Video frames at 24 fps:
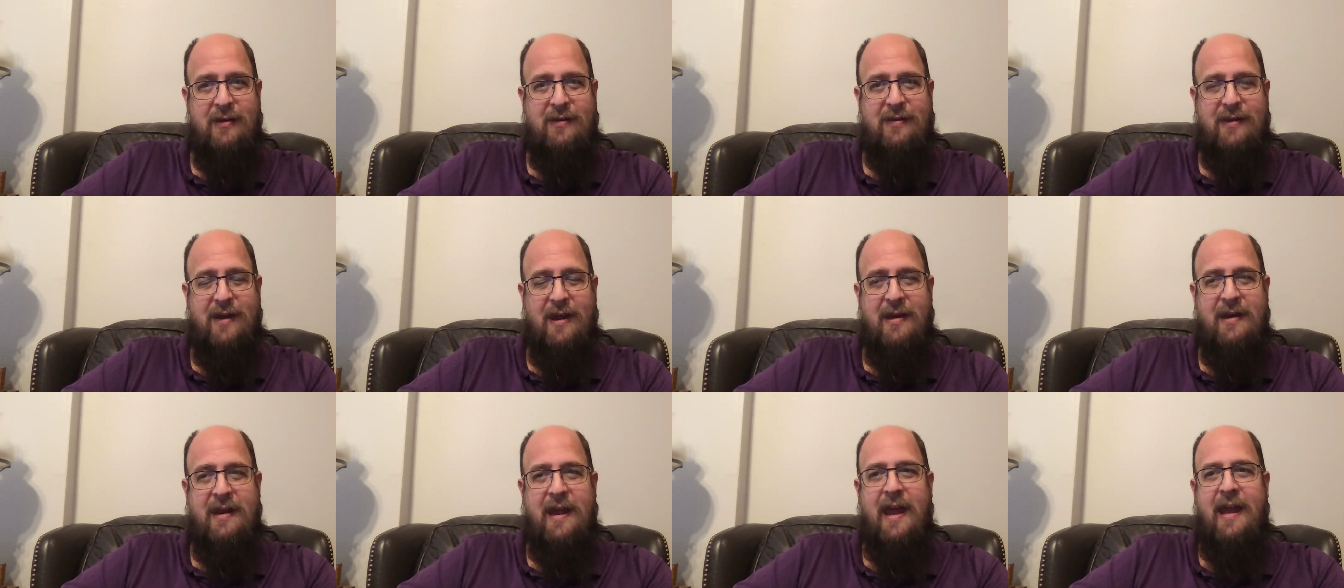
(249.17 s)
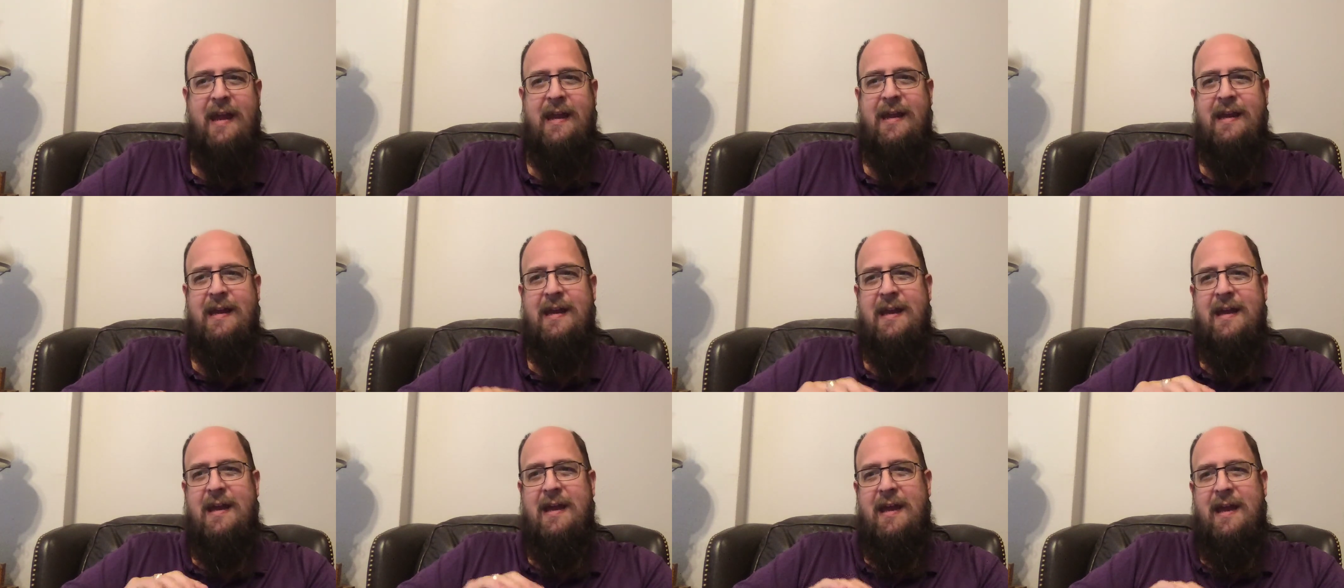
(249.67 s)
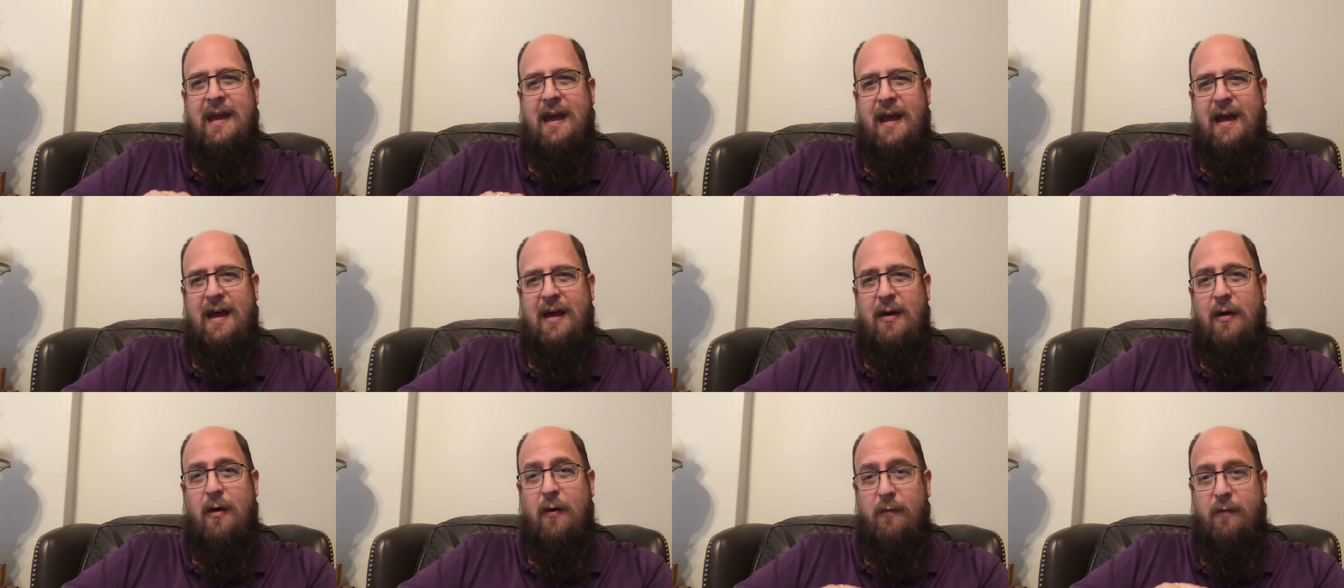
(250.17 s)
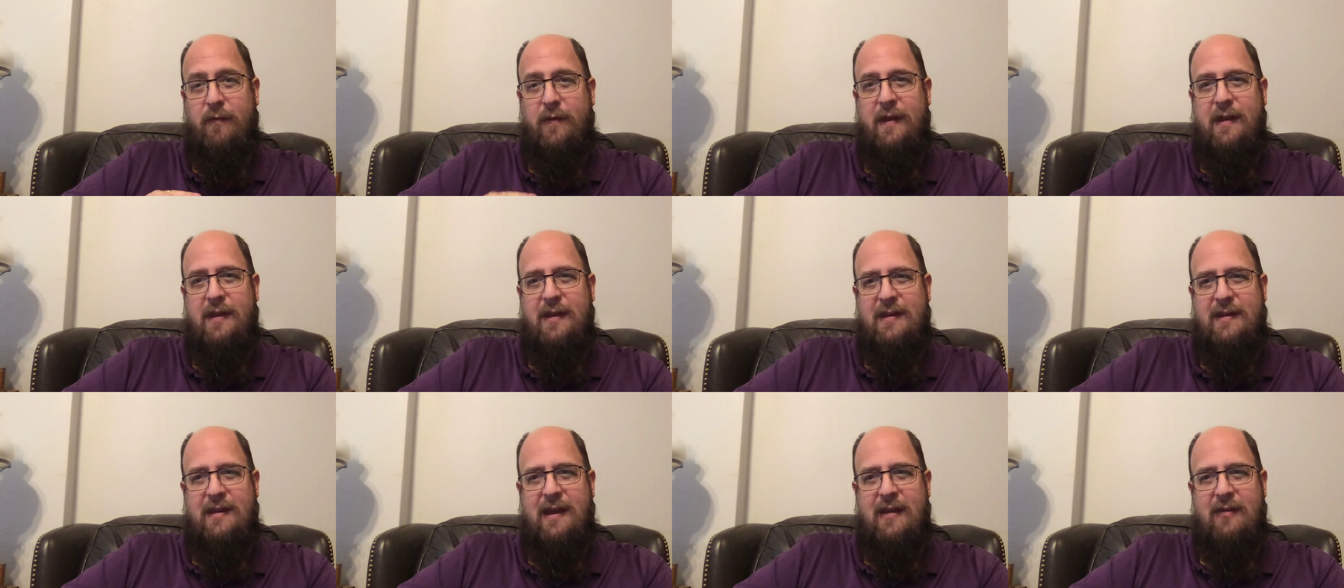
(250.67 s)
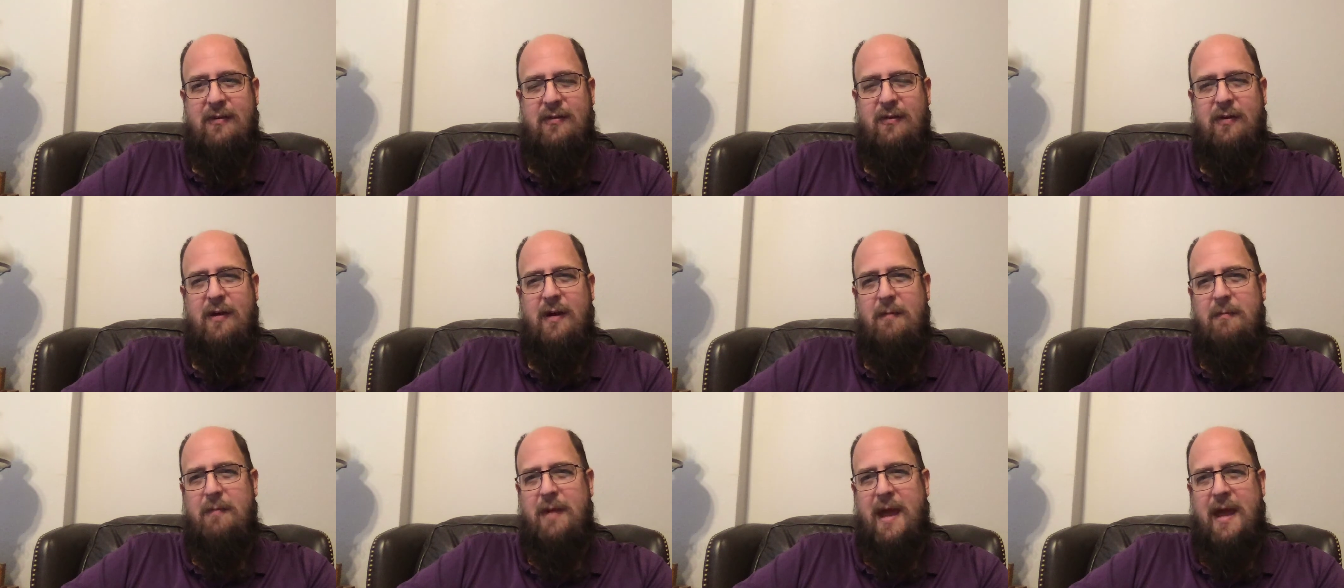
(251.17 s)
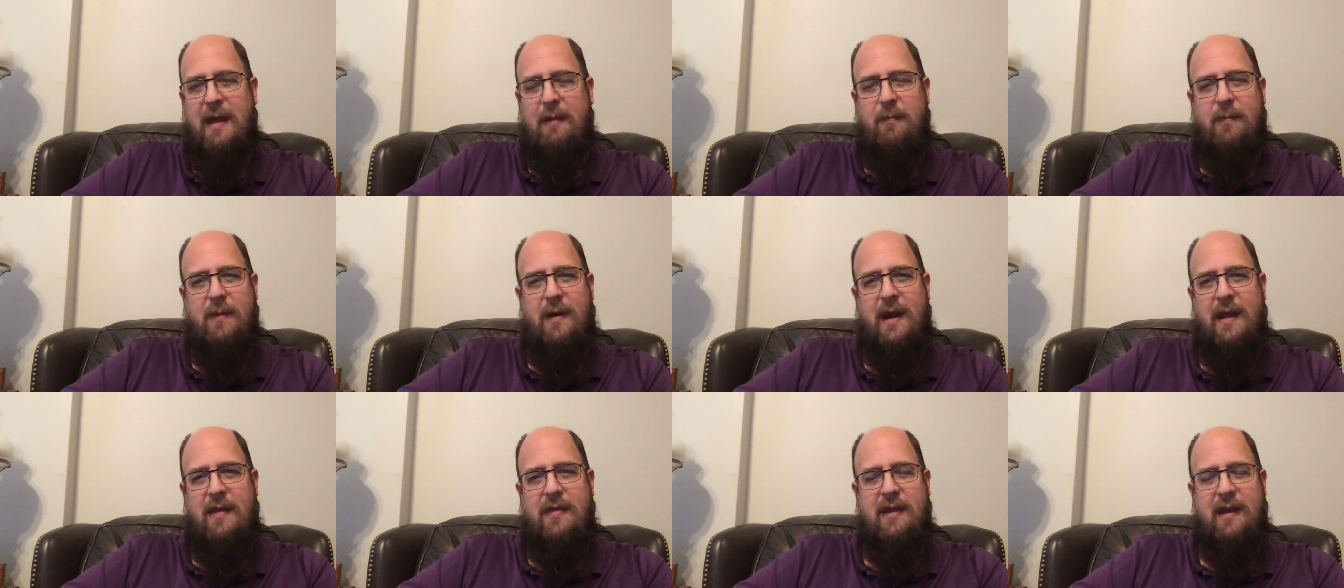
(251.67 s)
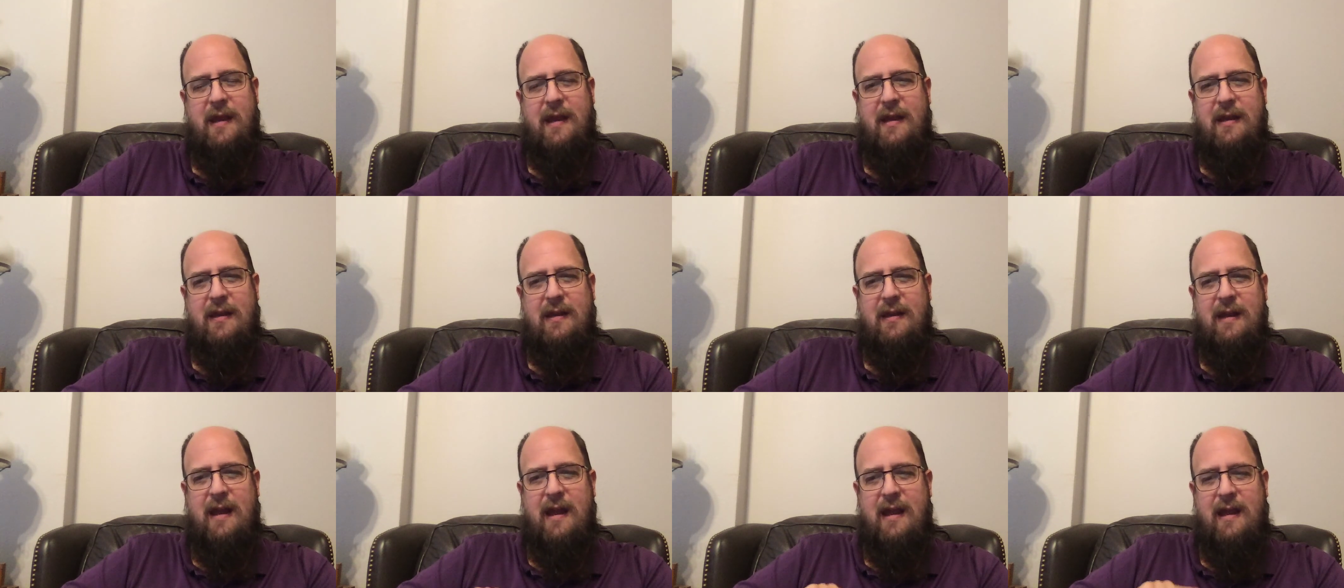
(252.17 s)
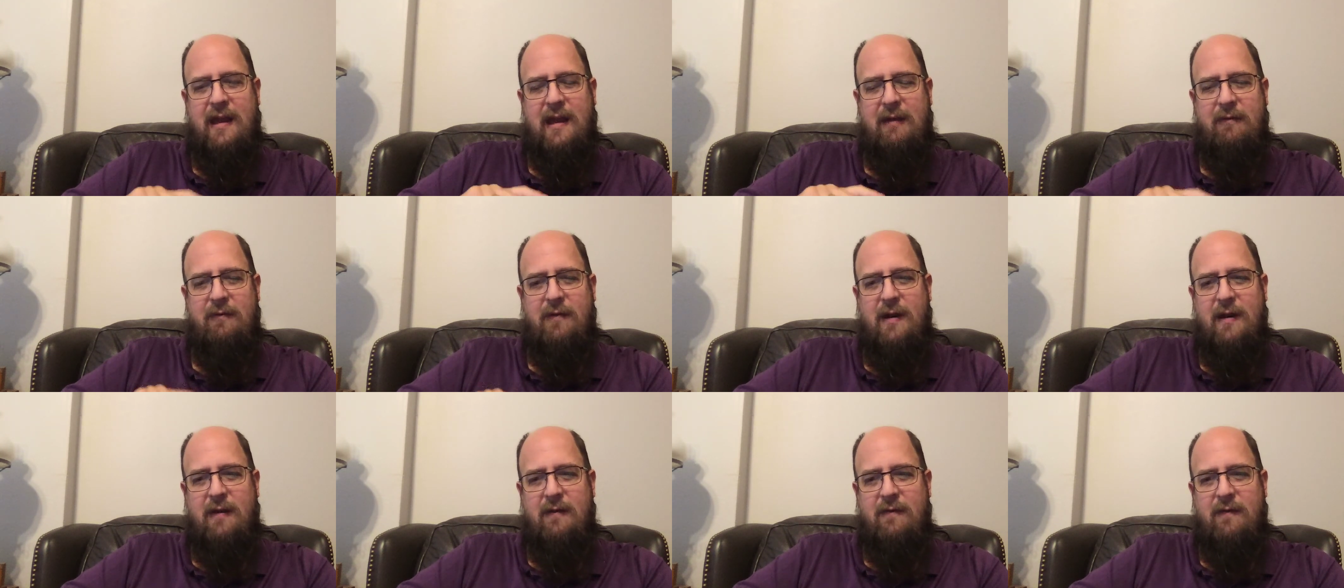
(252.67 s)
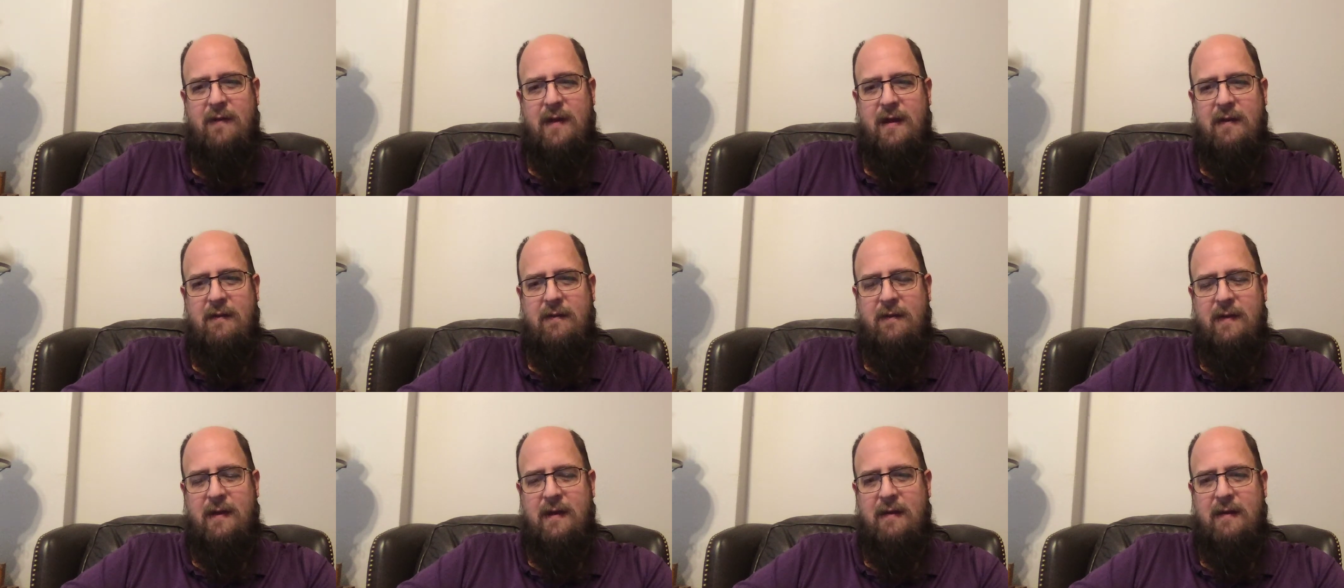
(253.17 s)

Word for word: Sunday. Uh, hopefully the test will come back, but I think it, uh, even if, if,